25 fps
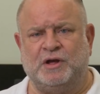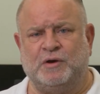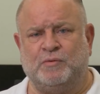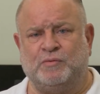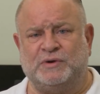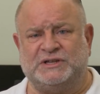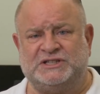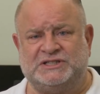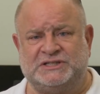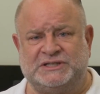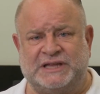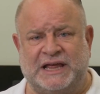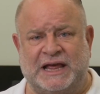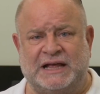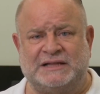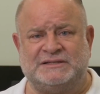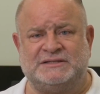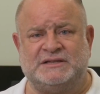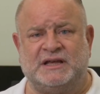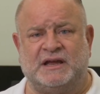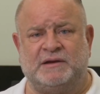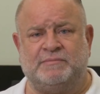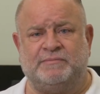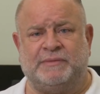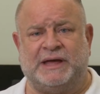which
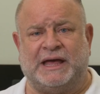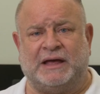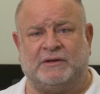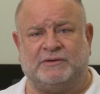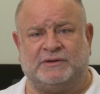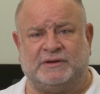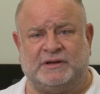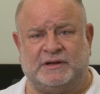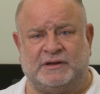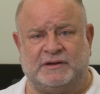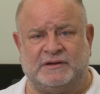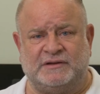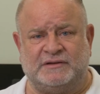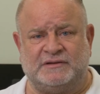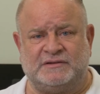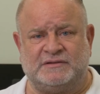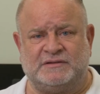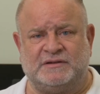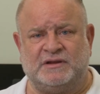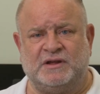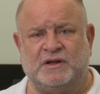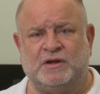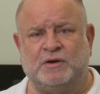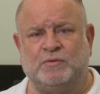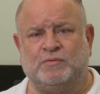stands on
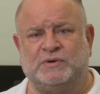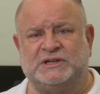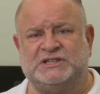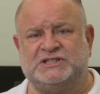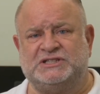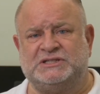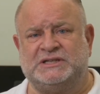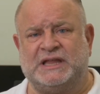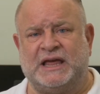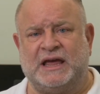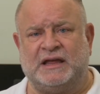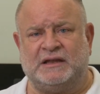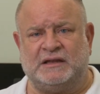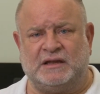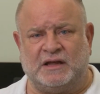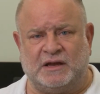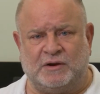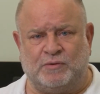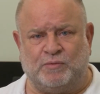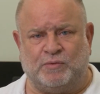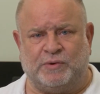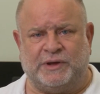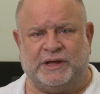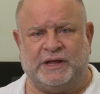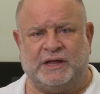mountains, which stand
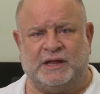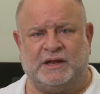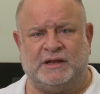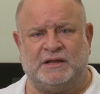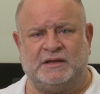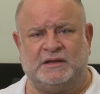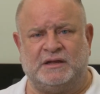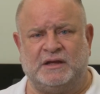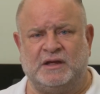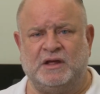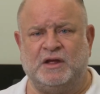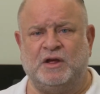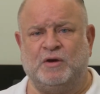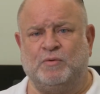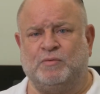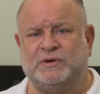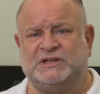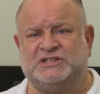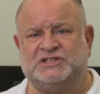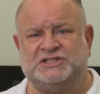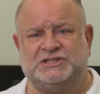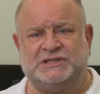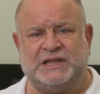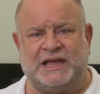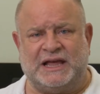on wind,
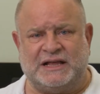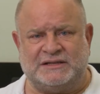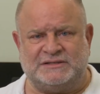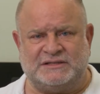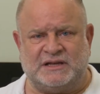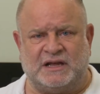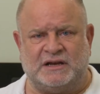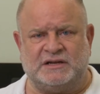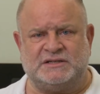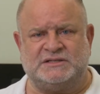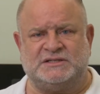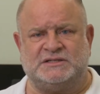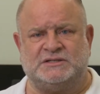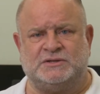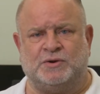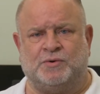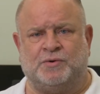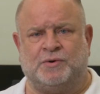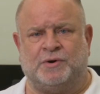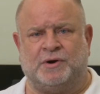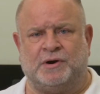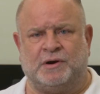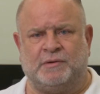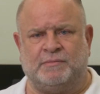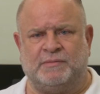which stands on a
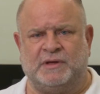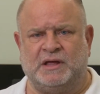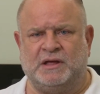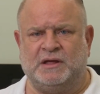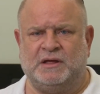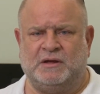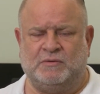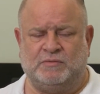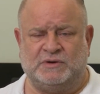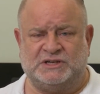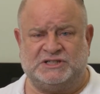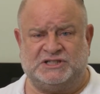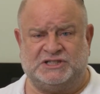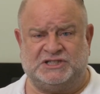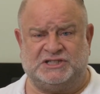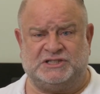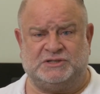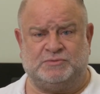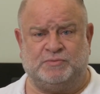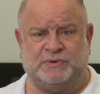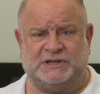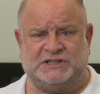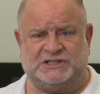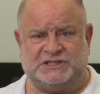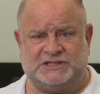storm,
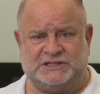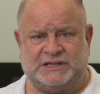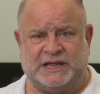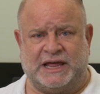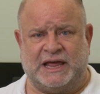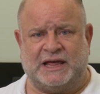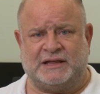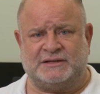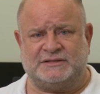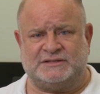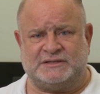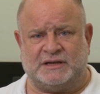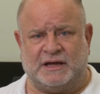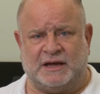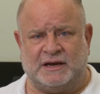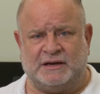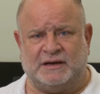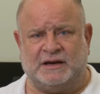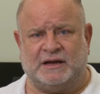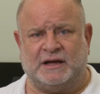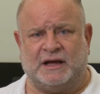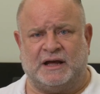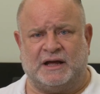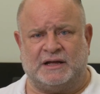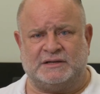which stands on
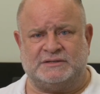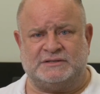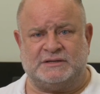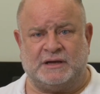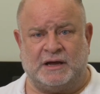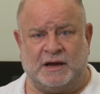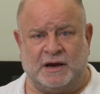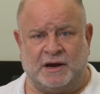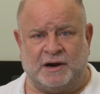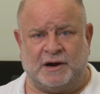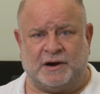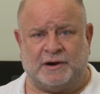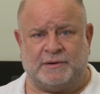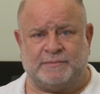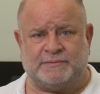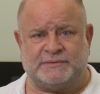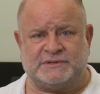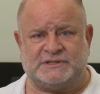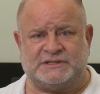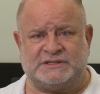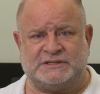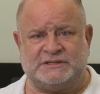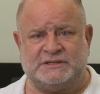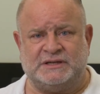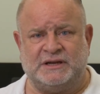God's
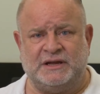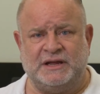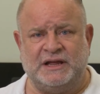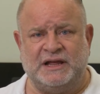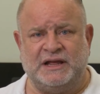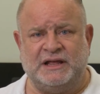arms.